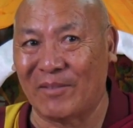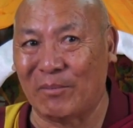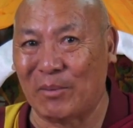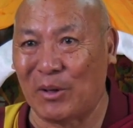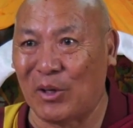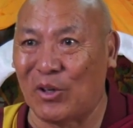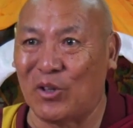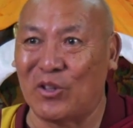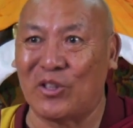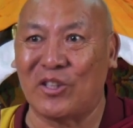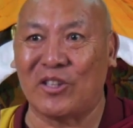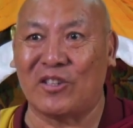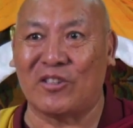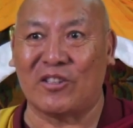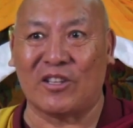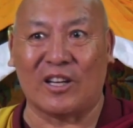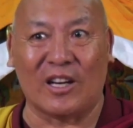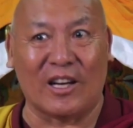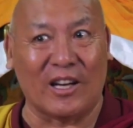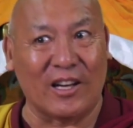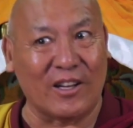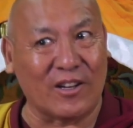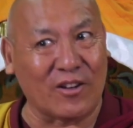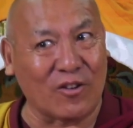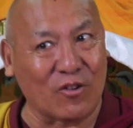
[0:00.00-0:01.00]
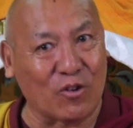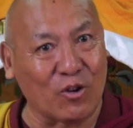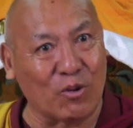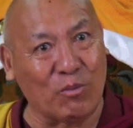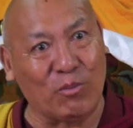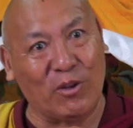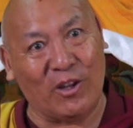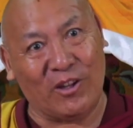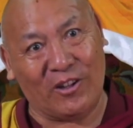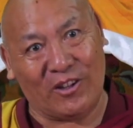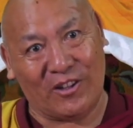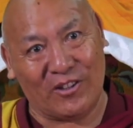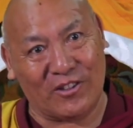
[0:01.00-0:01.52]
Because it's related to
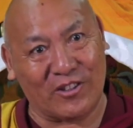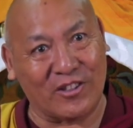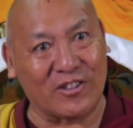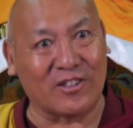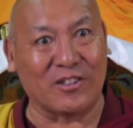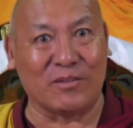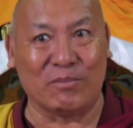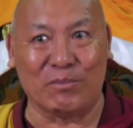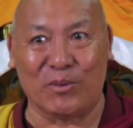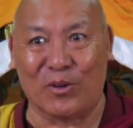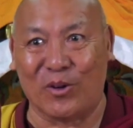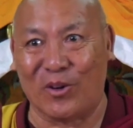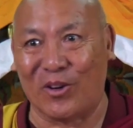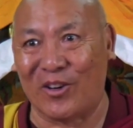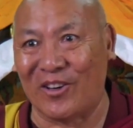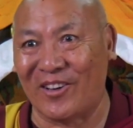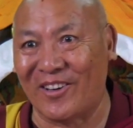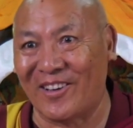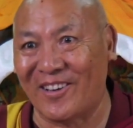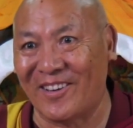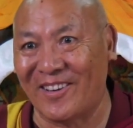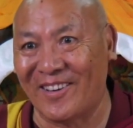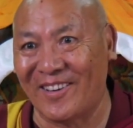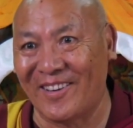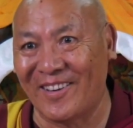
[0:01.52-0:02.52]
me, this is important.